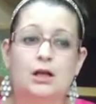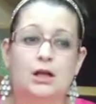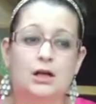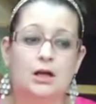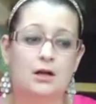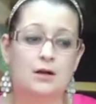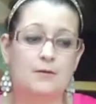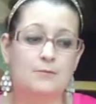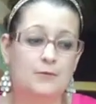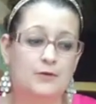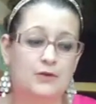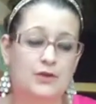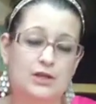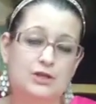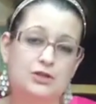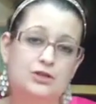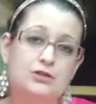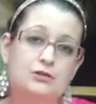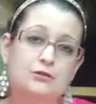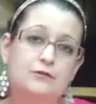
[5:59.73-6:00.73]

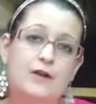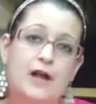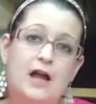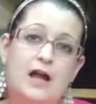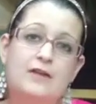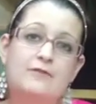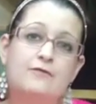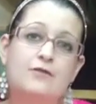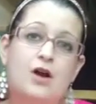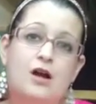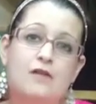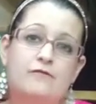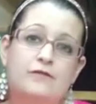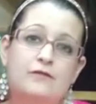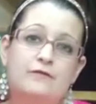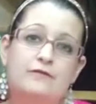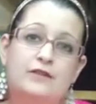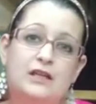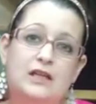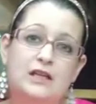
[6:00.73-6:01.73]
they survive off
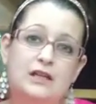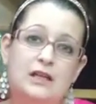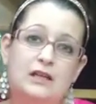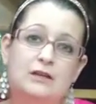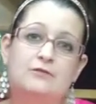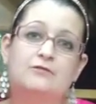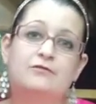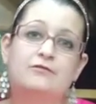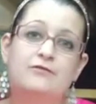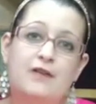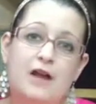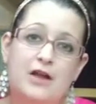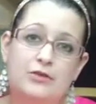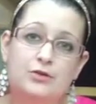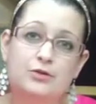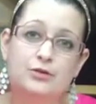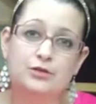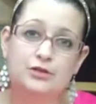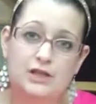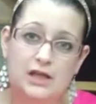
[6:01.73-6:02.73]
of eating
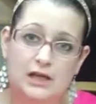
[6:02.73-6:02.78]
feather